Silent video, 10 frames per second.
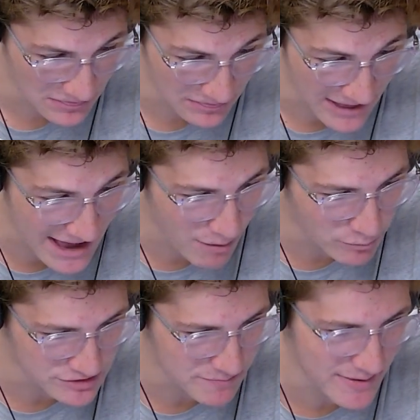
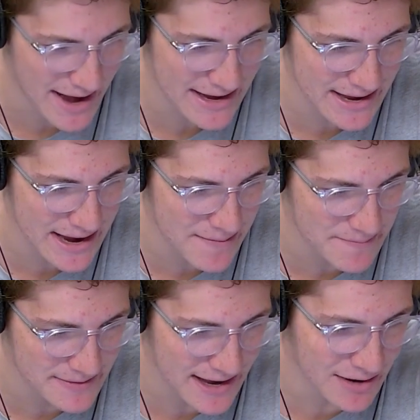That was a bad
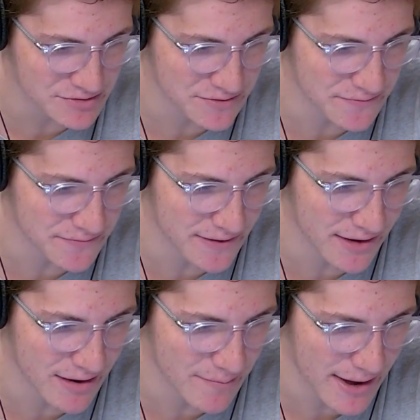game. That was a
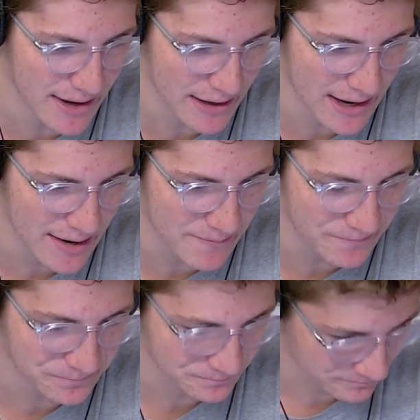very bad game.